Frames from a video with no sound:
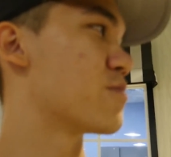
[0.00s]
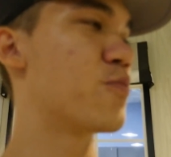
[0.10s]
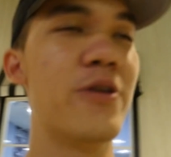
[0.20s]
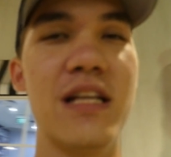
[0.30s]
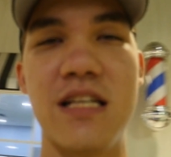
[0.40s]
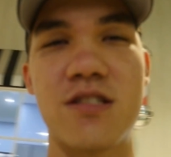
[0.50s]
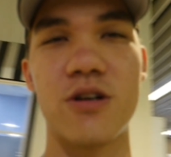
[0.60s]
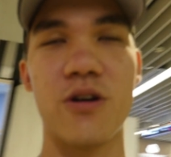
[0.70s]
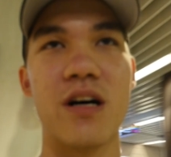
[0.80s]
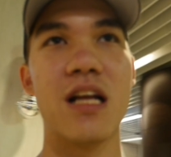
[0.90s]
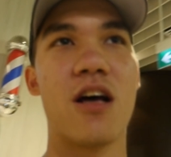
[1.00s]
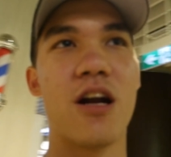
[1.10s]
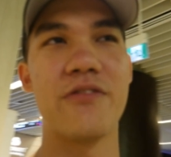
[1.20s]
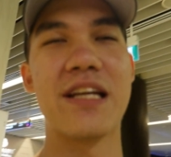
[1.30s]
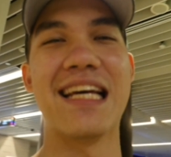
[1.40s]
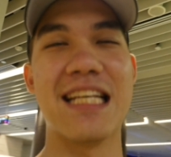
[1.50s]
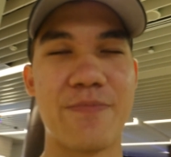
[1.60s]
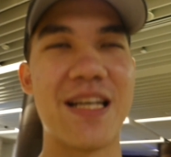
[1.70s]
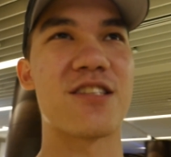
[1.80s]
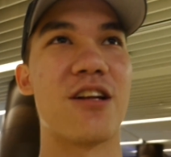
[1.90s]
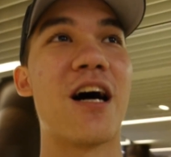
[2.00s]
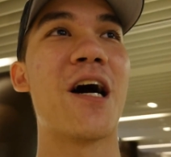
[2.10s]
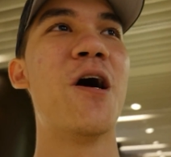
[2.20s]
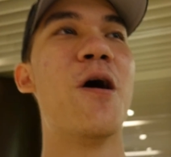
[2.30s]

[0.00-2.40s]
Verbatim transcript: it's pre-release, so a lot of it is based on luck,